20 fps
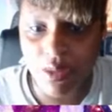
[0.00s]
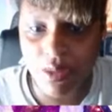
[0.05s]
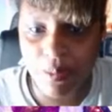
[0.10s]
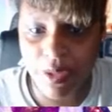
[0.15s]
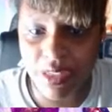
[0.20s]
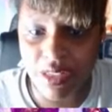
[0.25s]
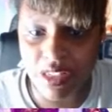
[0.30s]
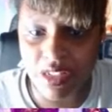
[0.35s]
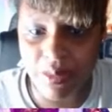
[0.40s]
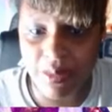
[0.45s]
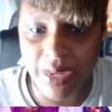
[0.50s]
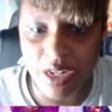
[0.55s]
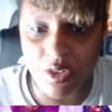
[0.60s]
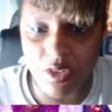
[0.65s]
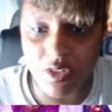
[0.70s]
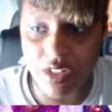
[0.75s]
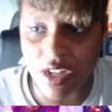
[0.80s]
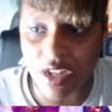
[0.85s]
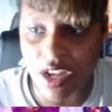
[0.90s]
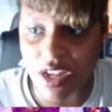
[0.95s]
Put the tomato
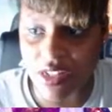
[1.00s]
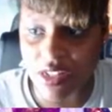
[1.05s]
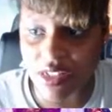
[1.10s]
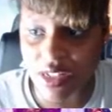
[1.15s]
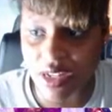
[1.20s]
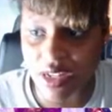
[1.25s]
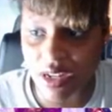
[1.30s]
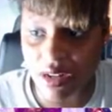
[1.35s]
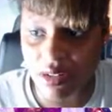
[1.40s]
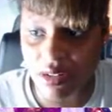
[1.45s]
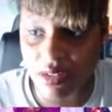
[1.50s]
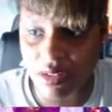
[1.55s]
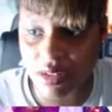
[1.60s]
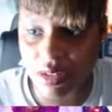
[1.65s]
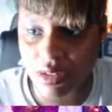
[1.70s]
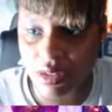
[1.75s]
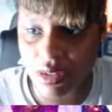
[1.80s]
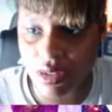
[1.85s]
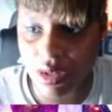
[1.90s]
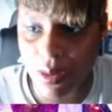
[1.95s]
sauce,
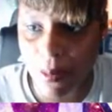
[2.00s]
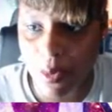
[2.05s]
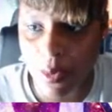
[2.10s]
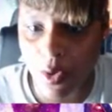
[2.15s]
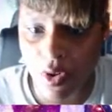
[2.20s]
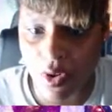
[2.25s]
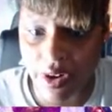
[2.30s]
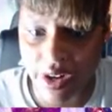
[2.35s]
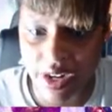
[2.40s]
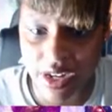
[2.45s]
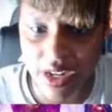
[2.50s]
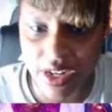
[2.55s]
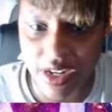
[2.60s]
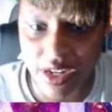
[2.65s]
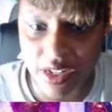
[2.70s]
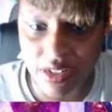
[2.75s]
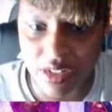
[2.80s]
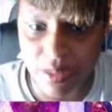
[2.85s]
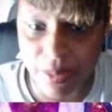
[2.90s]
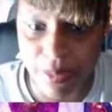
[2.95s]
pour it
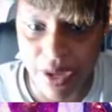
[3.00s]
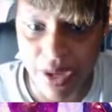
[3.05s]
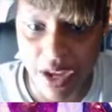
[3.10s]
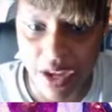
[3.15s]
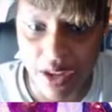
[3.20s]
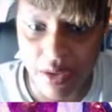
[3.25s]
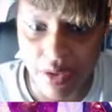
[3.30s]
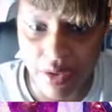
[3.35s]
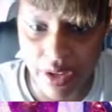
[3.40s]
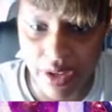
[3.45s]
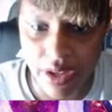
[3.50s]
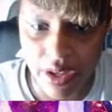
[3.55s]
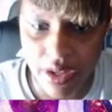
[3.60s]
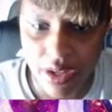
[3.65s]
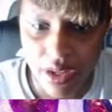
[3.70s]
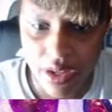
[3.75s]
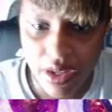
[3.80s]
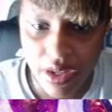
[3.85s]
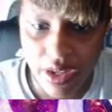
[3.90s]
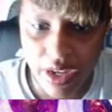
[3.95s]
into the pot. Okay,
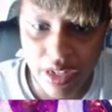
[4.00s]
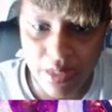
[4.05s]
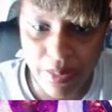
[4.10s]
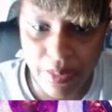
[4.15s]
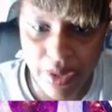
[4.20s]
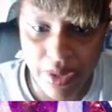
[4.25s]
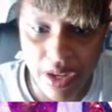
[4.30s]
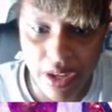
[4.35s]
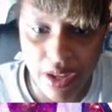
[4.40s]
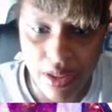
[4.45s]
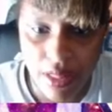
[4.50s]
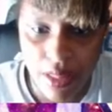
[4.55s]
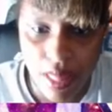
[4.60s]
that's the pot.